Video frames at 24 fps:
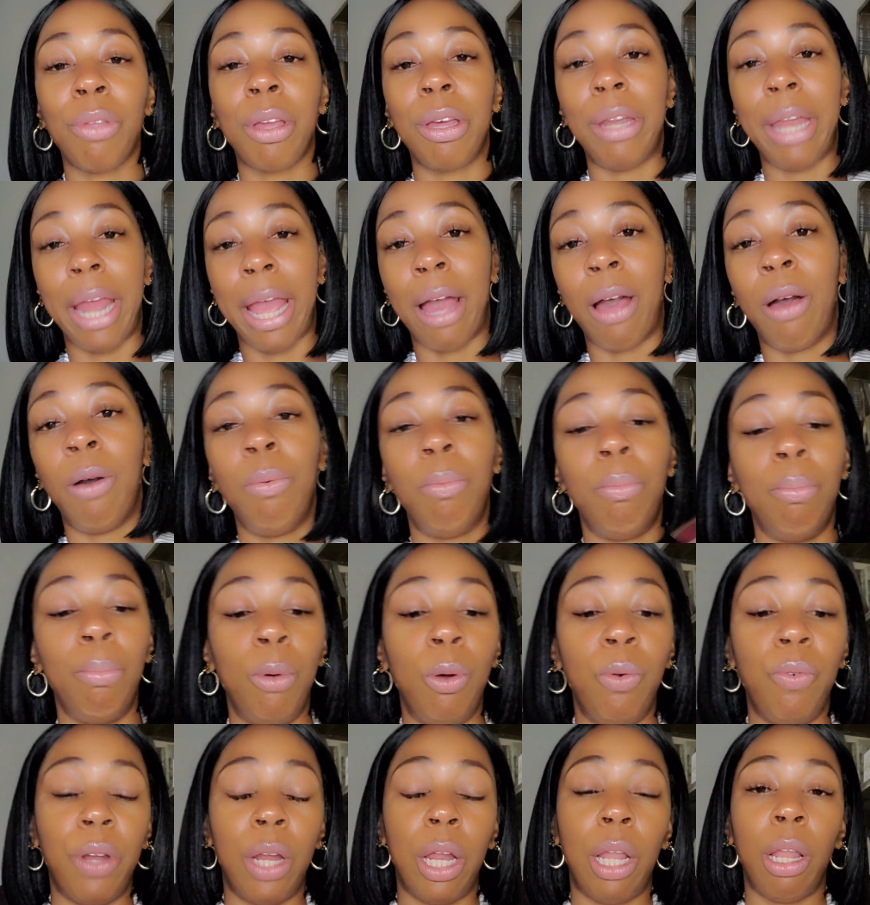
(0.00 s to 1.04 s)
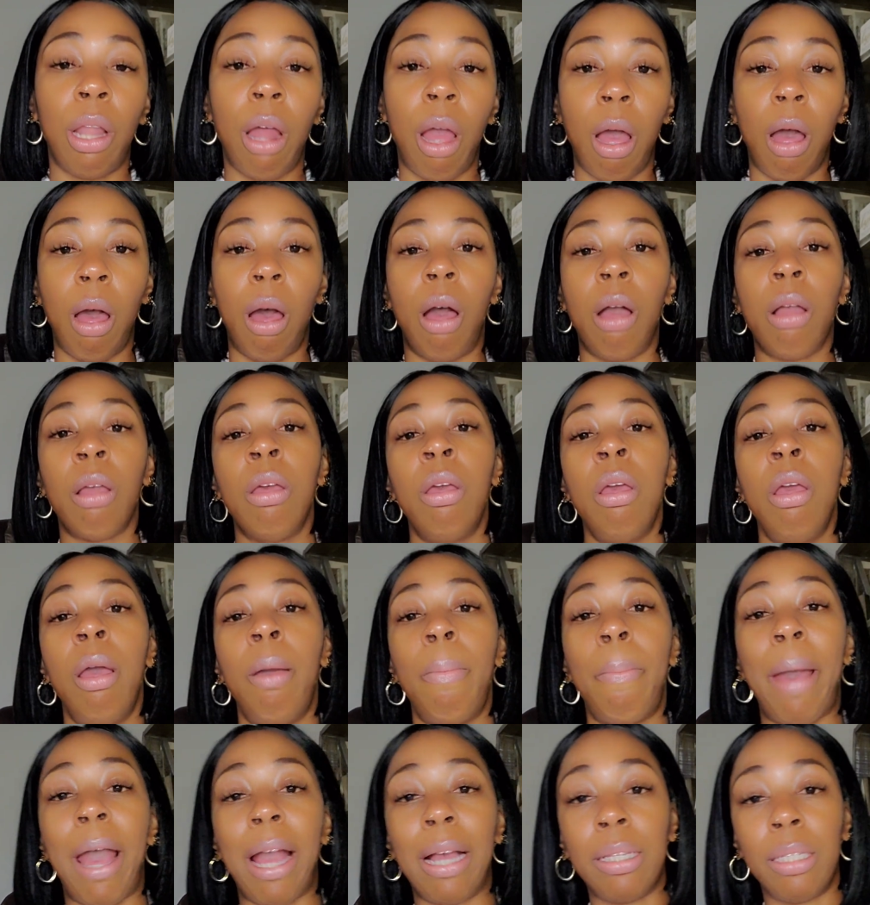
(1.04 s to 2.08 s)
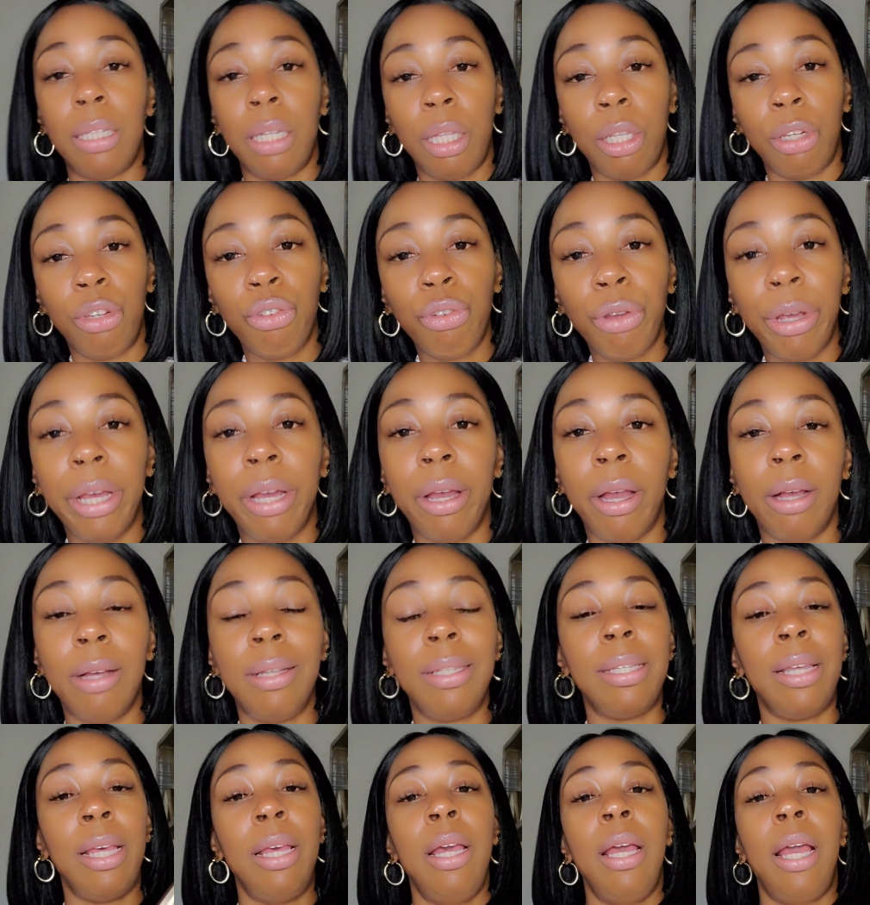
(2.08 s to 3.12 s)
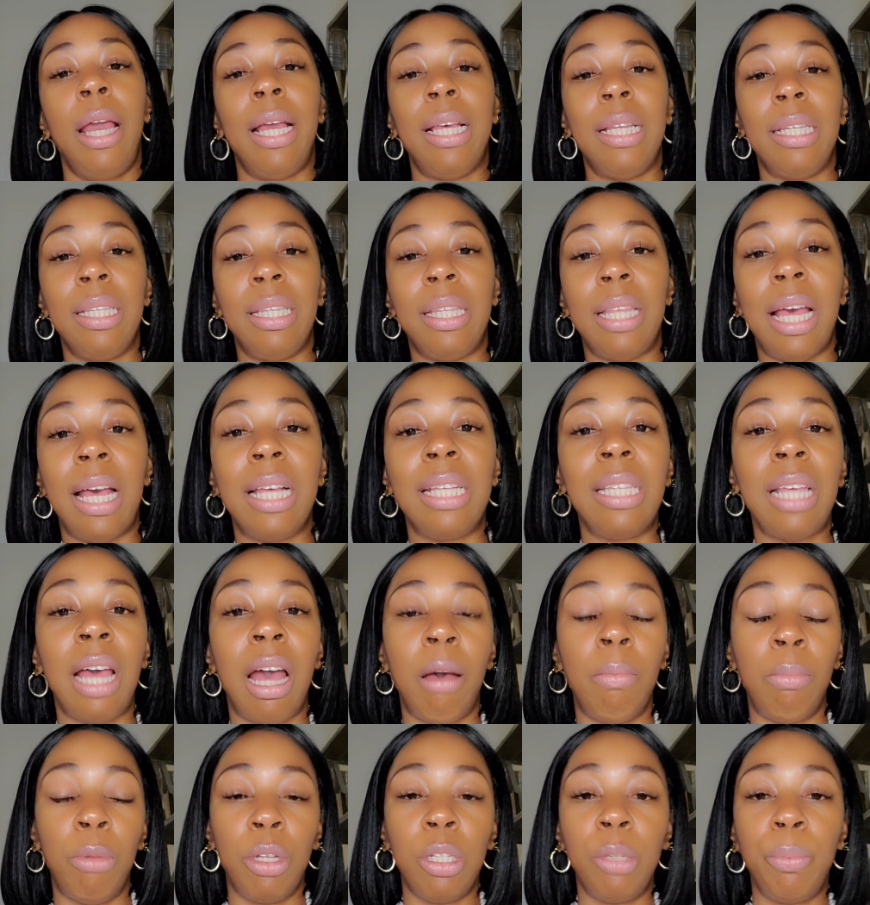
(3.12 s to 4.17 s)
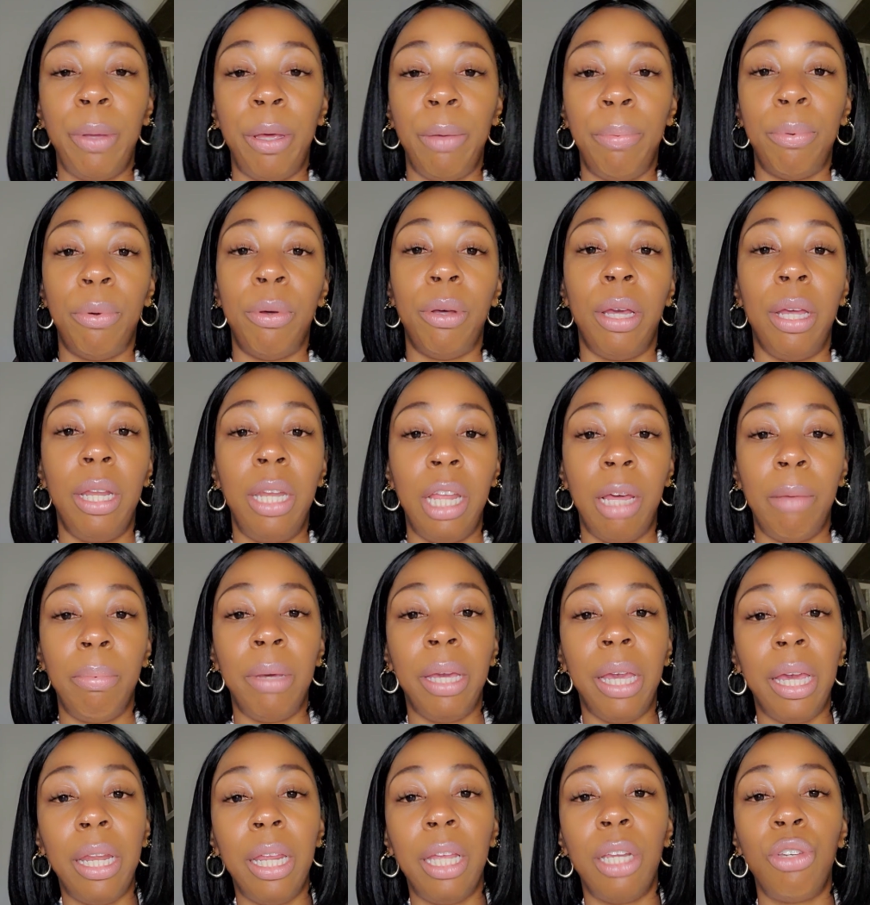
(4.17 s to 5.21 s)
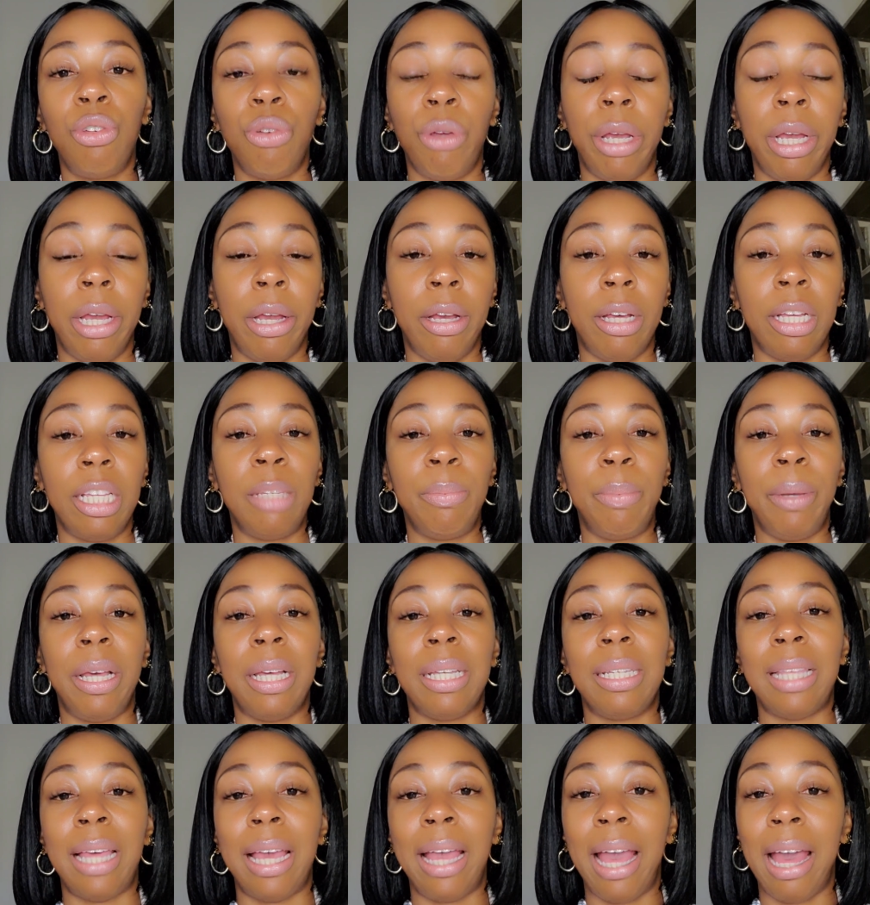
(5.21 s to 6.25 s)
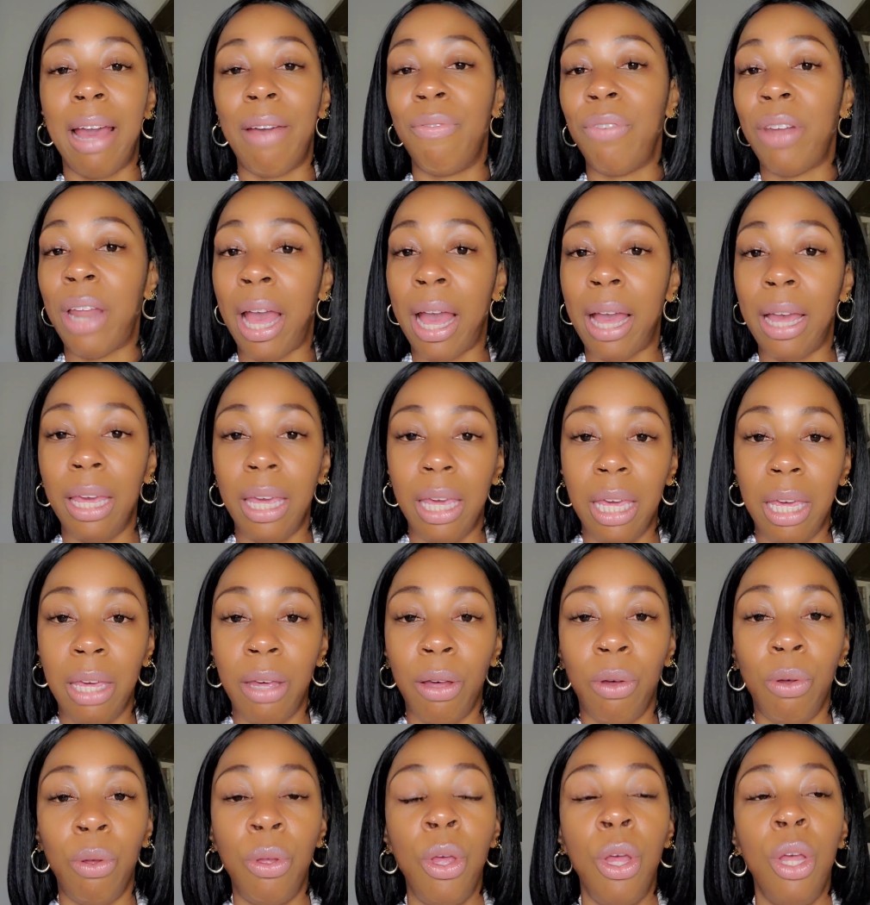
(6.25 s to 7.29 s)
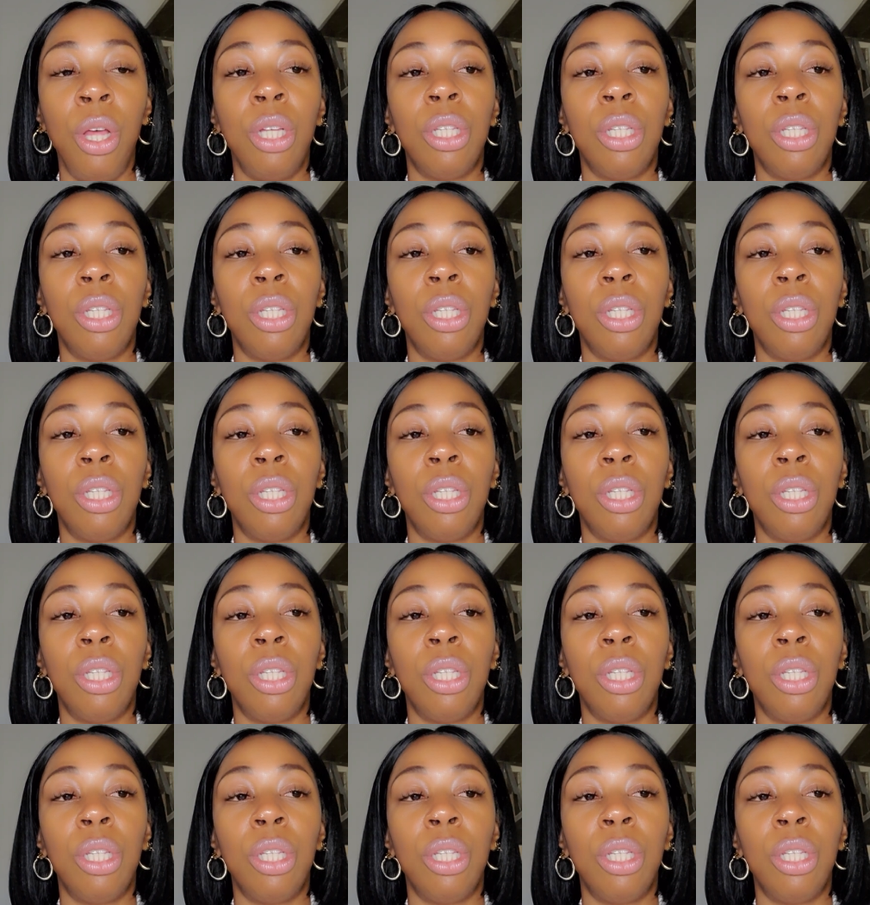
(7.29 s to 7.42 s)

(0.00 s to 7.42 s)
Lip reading: Now, moving along, back to the triggers, is that's how most people end up getting triggered, is because they have not healed.